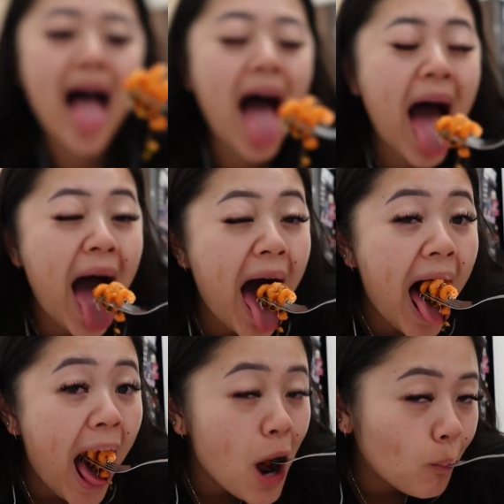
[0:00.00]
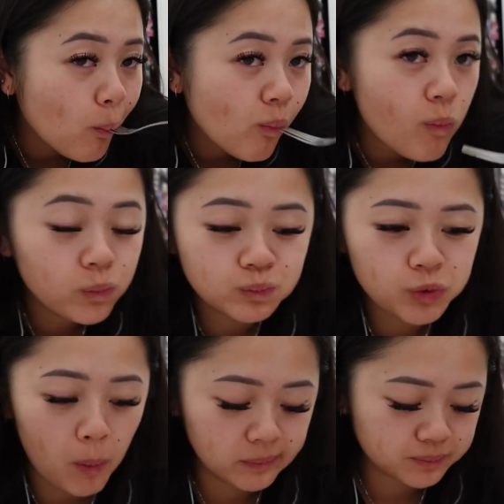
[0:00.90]
Oh, that pasta is
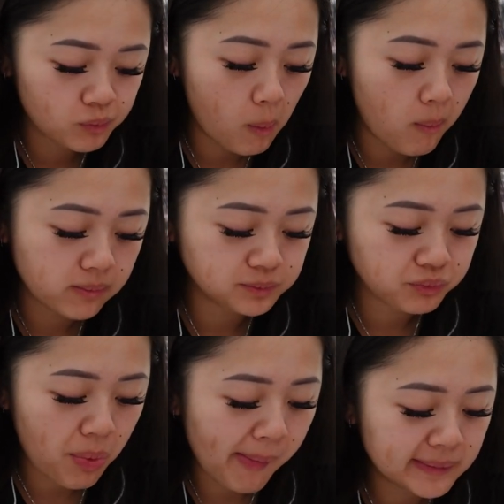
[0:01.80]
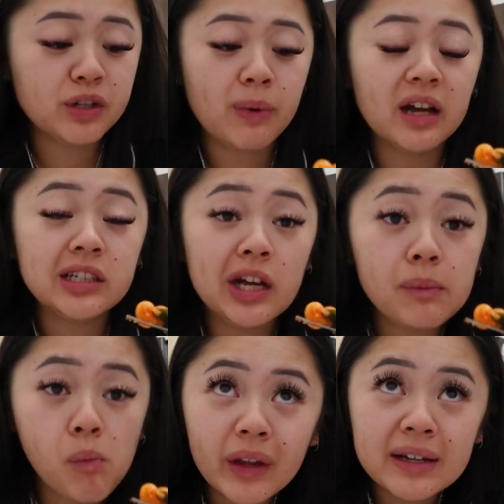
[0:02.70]
so simple and really good. This pasta,
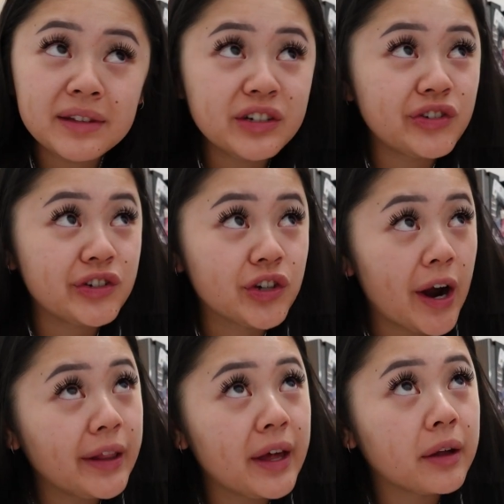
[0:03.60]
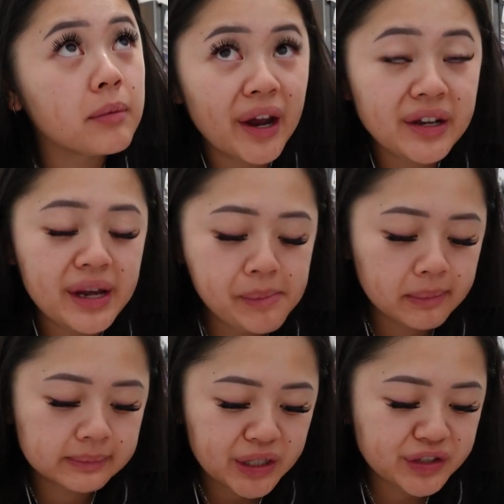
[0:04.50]
and there's just garlic, onion,
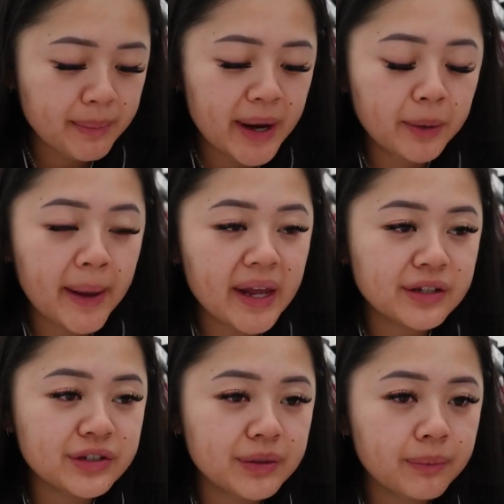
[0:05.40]
tomato paste.